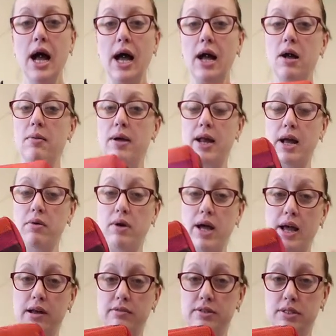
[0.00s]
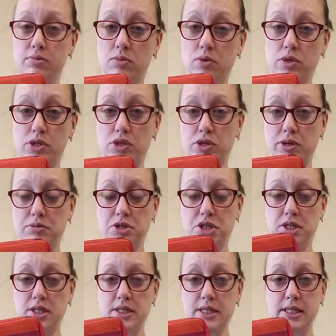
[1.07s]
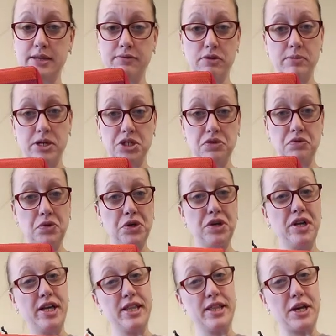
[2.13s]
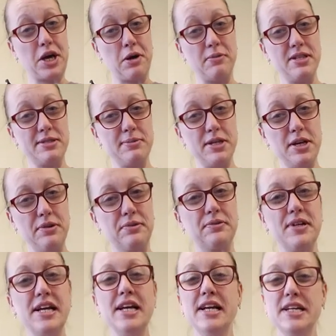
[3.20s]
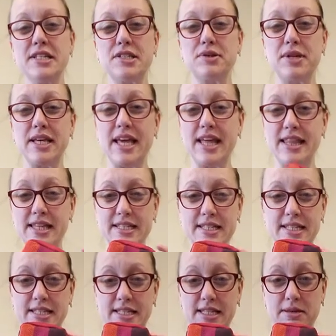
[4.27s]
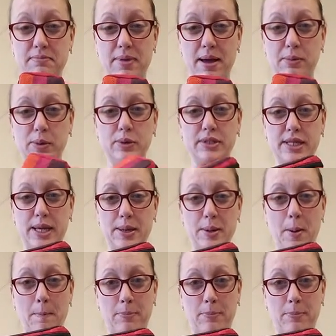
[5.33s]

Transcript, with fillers: Um, and I will have some more descriptions and information for you in the comments below. So again, this is the Baubles and